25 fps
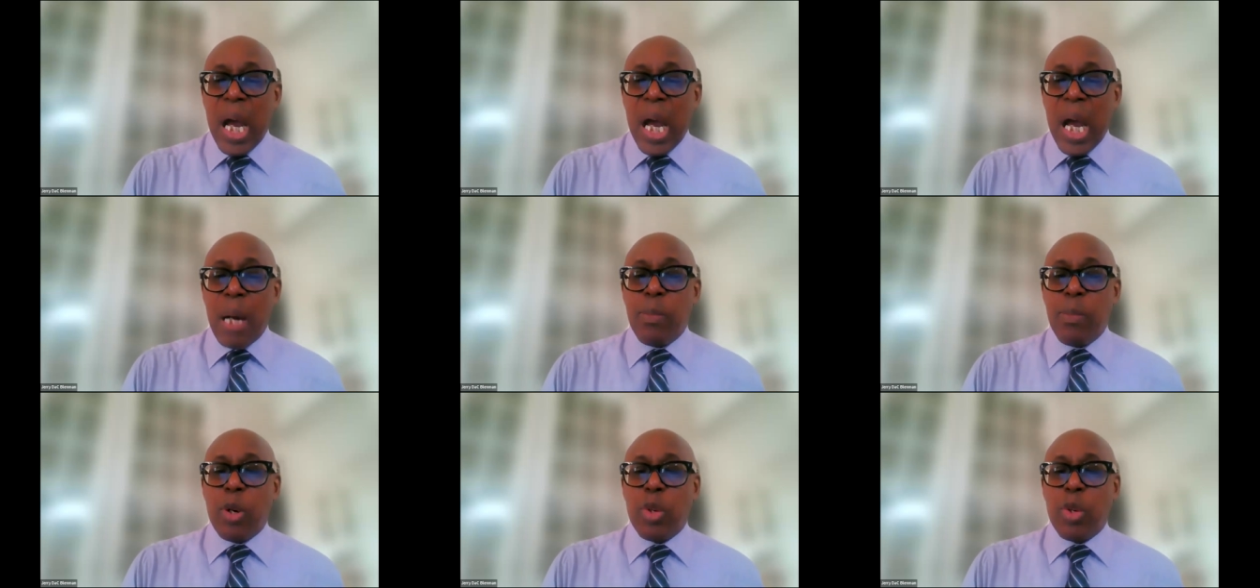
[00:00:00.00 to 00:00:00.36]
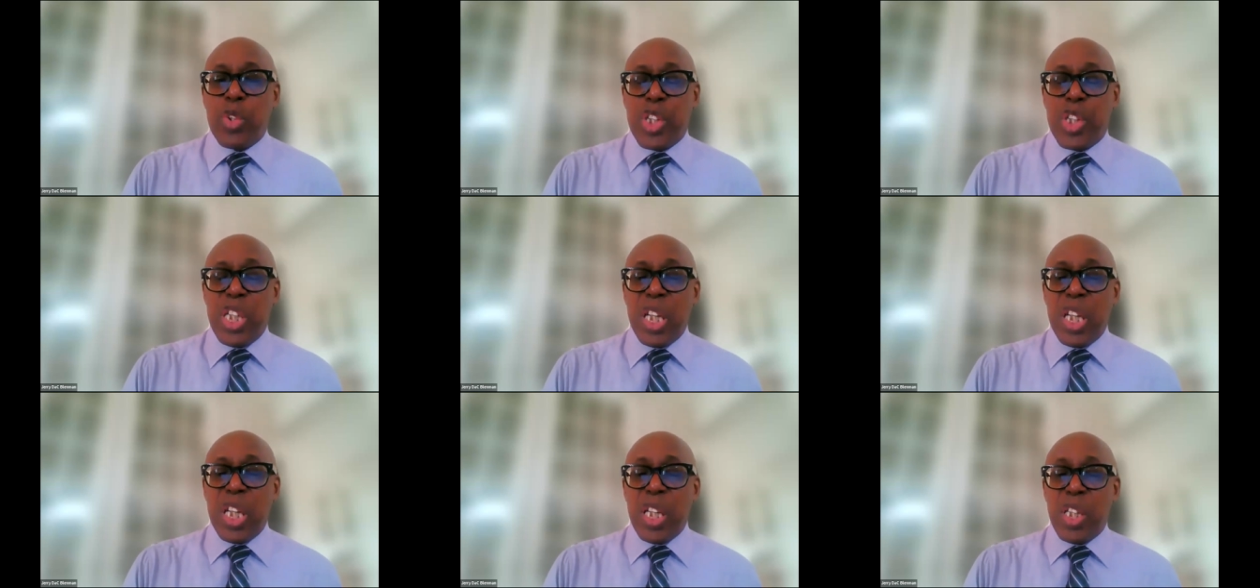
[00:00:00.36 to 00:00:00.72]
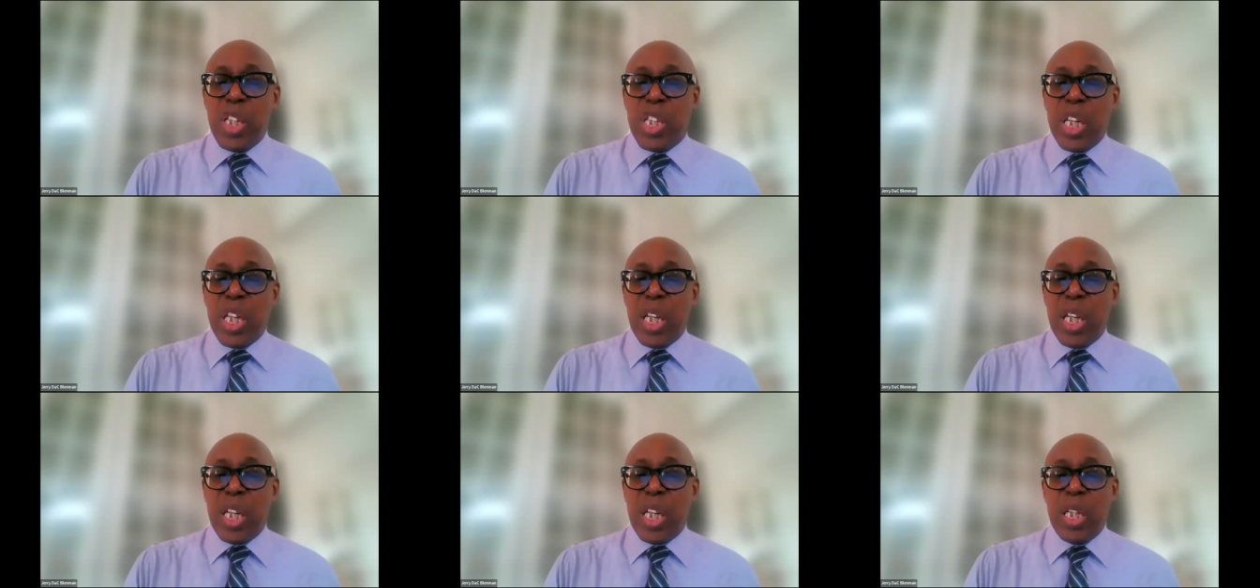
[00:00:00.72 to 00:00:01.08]
about
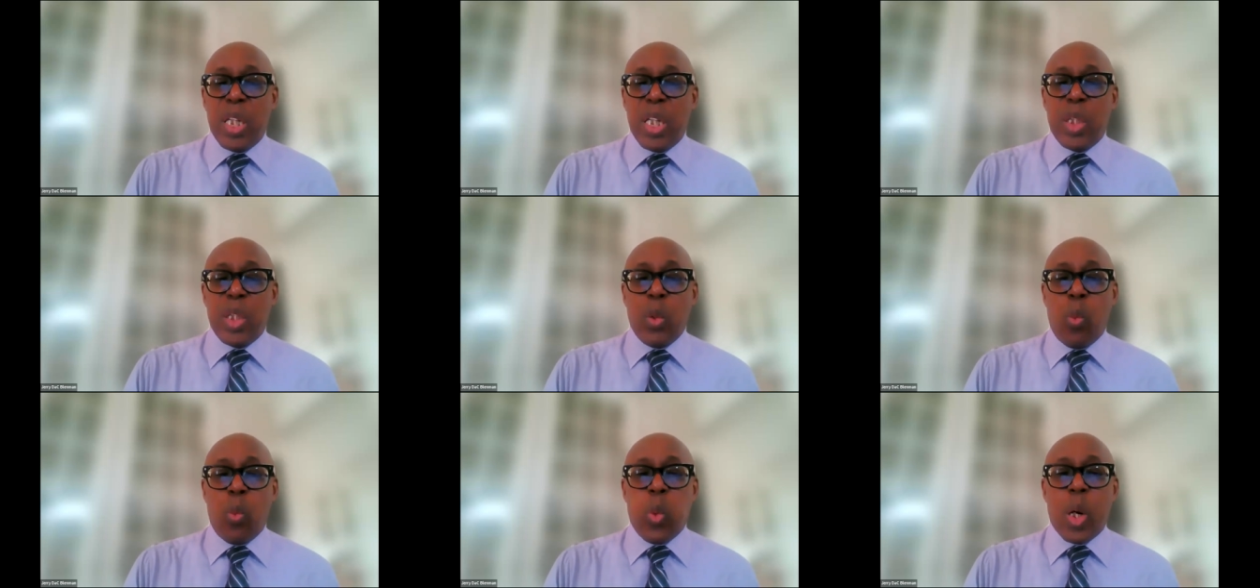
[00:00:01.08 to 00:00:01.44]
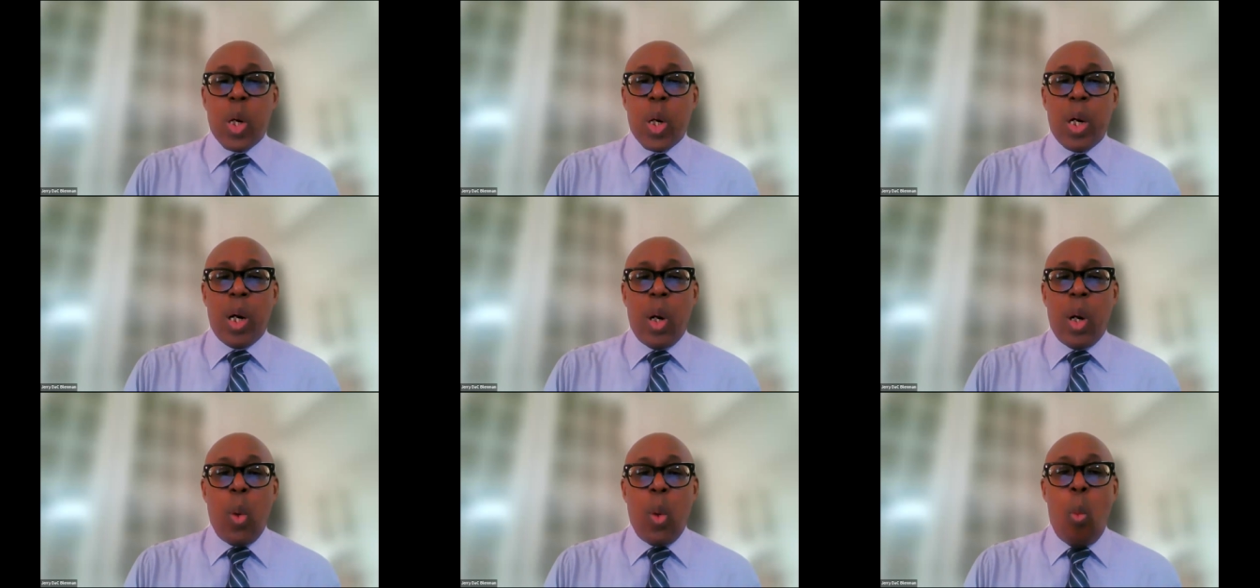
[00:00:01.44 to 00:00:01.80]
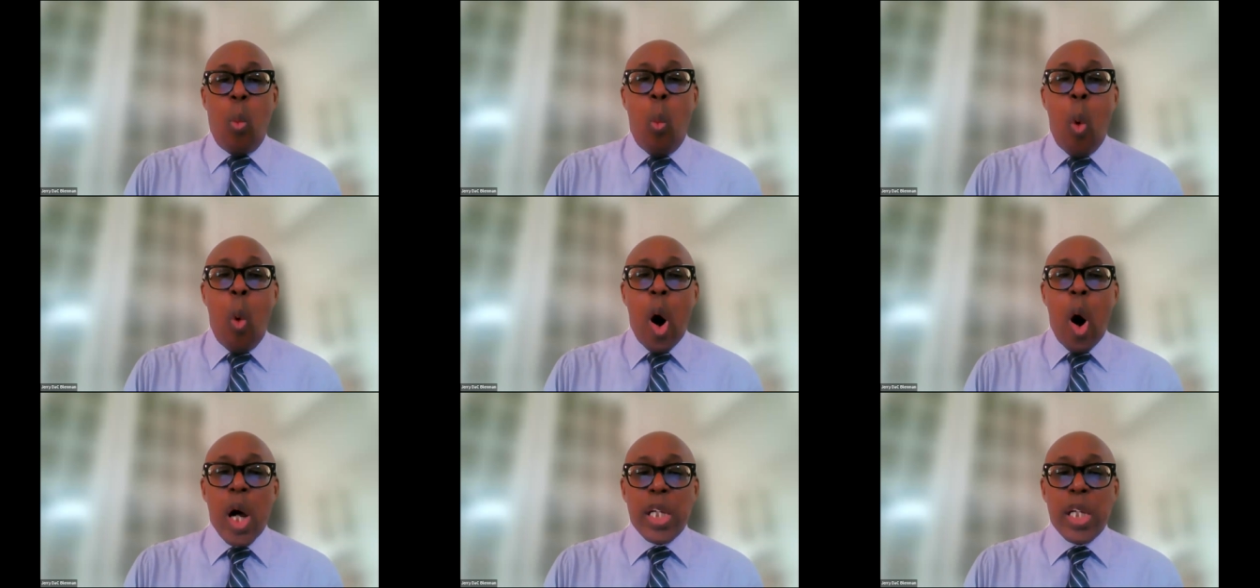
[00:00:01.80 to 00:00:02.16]
changing the world
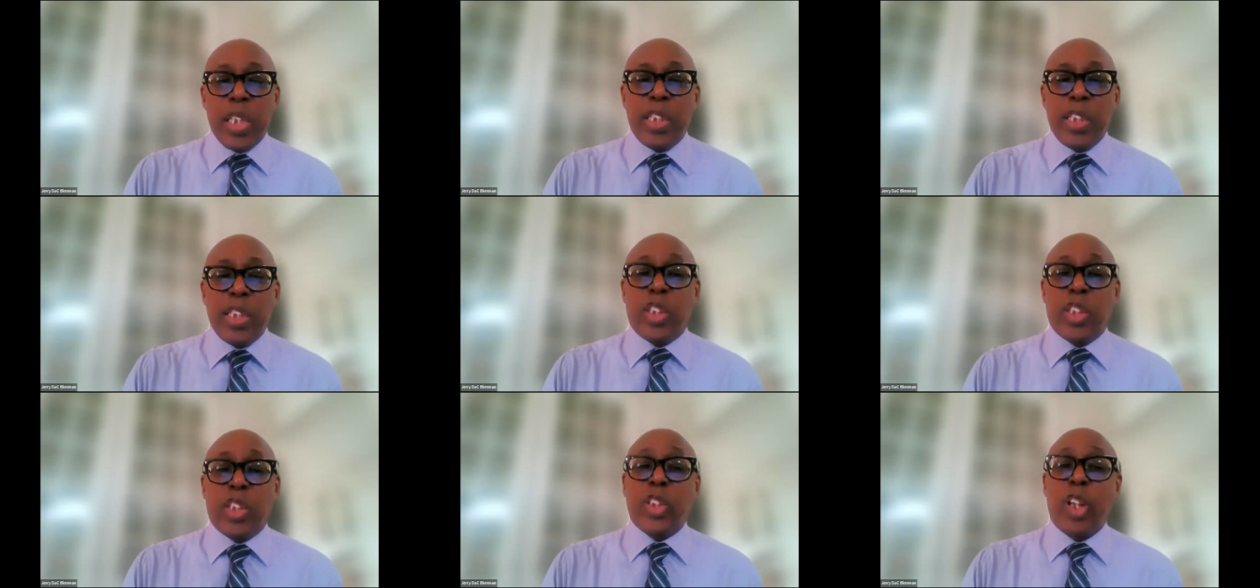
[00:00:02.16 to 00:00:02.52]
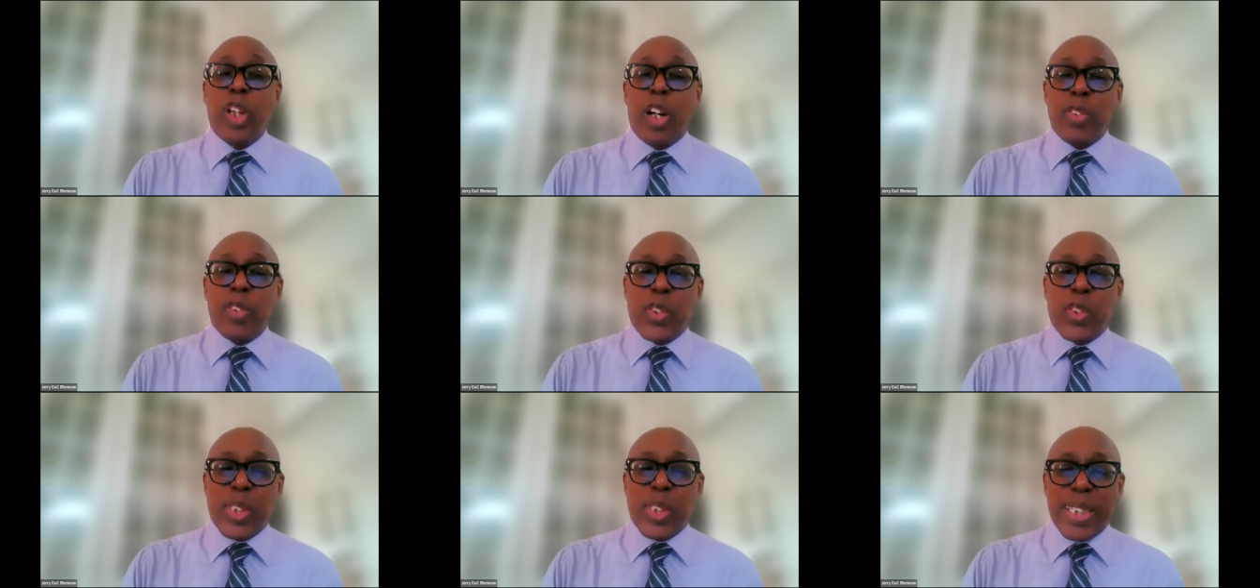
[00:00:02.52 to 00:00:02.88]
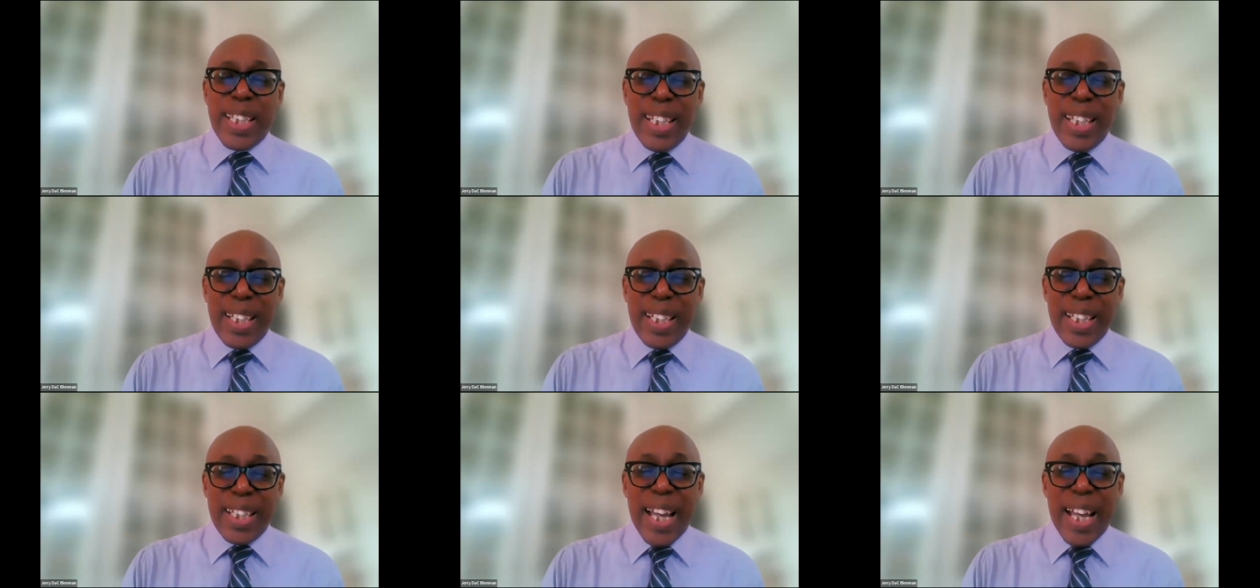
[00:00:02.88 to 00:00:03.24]
one soft
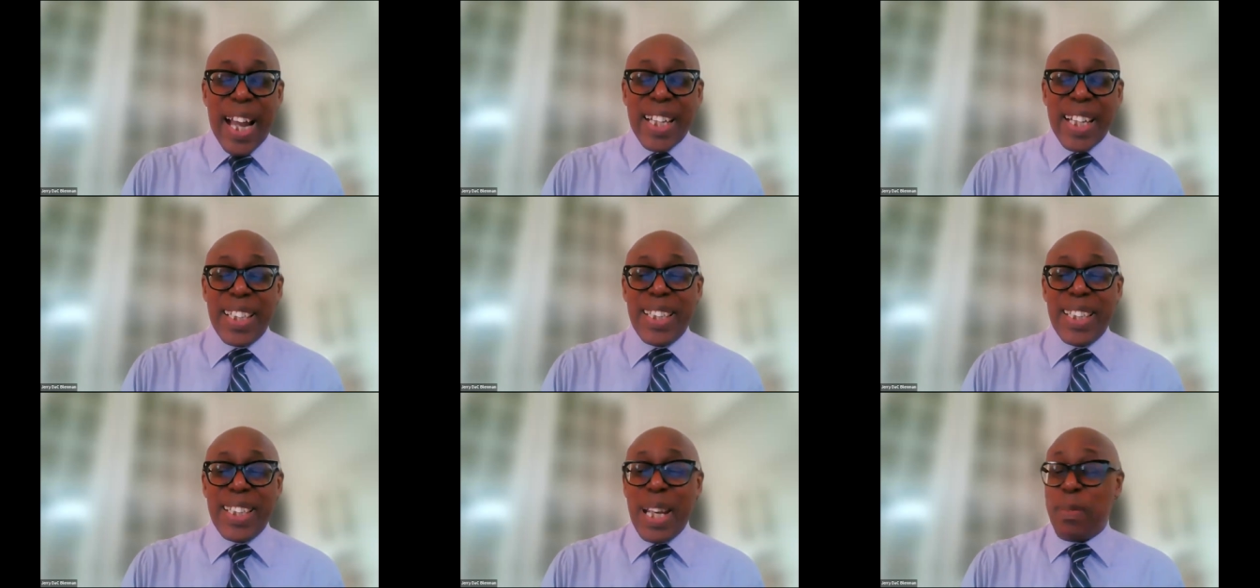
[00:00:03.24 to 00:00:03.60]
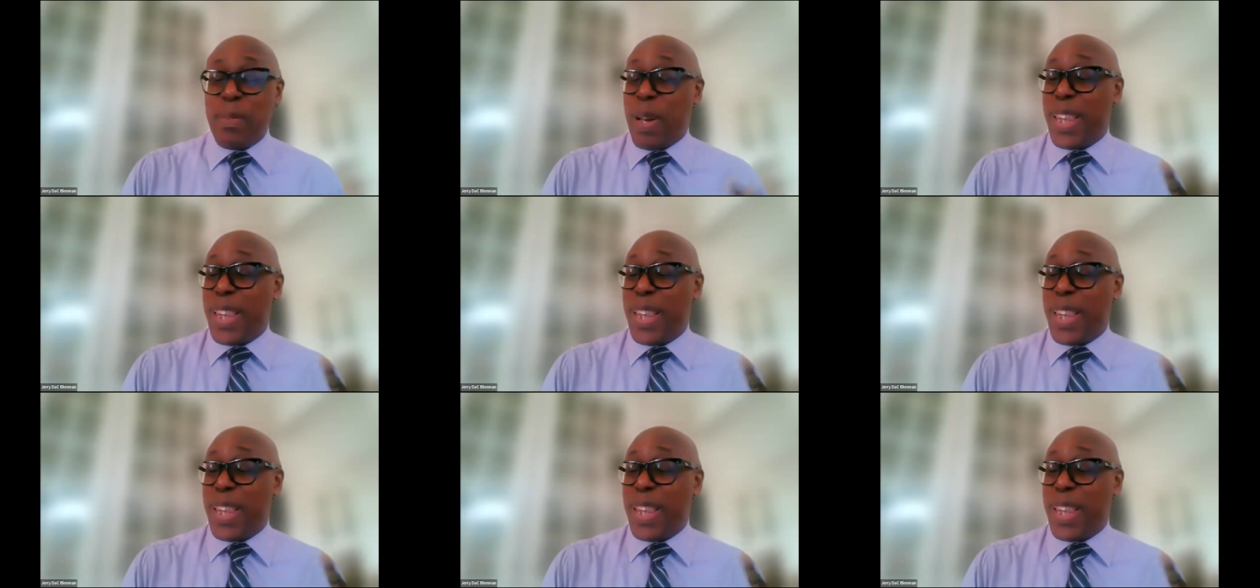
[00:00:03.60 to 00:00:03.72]
skill at a time.